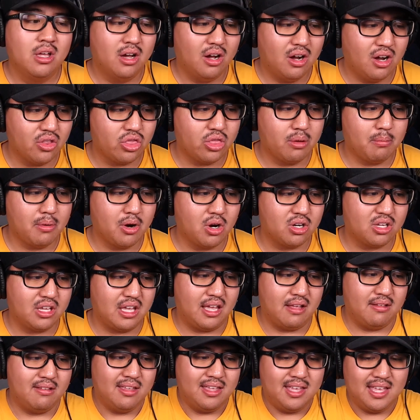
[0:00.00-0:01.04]
on the
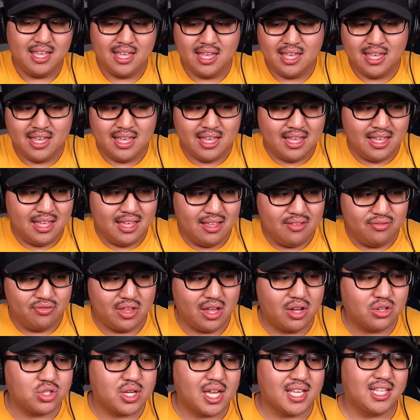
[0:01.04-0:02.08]
market. They
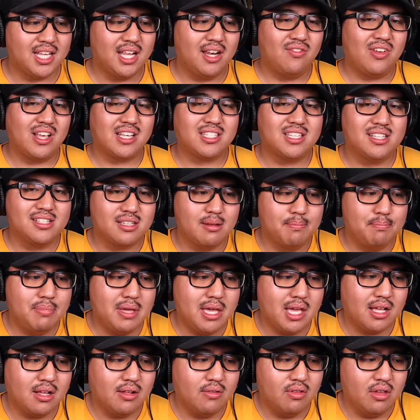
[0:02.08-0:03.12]
also had to invest in some
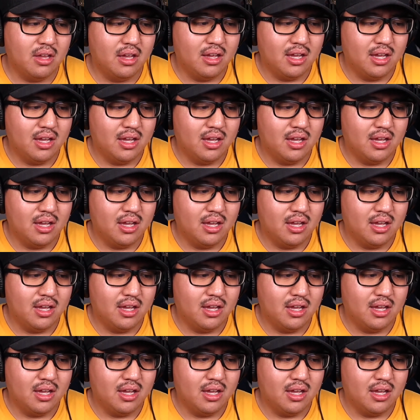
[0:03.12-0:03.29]
big